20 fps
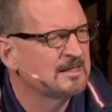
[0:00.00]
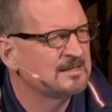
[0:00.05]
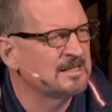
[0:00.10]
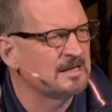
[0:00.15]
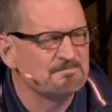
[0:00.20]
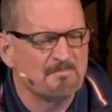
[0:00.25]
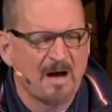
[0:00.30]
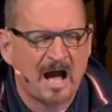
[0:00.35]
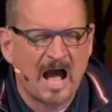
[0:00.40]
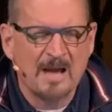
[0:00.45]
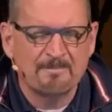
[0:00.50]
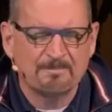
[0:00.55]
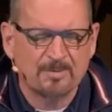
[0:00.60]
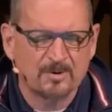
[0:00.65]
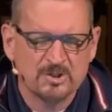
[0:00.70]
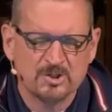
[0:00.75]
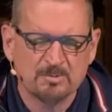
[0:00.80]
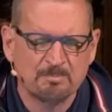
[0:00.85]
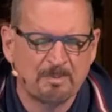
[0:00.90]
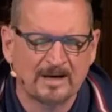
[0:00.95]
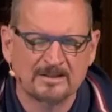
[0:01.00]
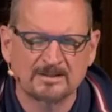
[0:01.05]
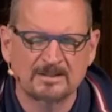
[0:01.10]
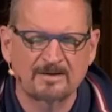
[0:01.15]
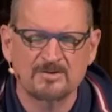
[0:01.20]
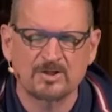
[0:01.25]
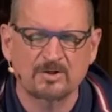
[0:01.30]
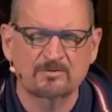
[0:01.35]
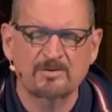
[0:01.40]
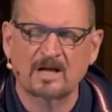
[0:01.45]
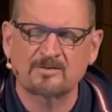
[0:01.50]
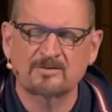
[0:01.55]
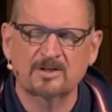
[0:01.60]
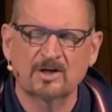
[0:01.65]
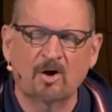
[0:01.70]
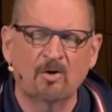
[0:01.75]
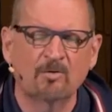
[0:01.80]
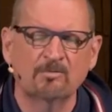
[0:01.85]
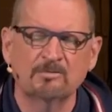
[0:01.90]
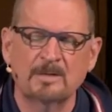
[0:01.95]
that my perspectives are not
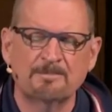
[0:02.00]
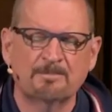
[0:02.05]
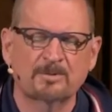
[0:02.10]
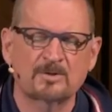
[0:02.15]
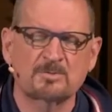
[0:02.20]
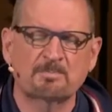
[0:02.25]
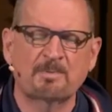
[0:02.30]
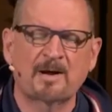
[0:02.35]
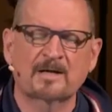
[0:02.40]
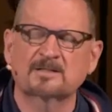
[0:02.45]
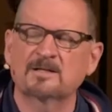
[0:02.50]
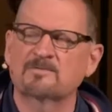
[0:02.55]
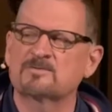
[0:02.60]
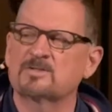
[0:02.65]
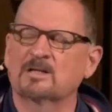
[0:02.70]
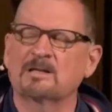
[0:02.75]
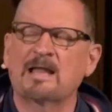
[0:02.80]
the only perspectives.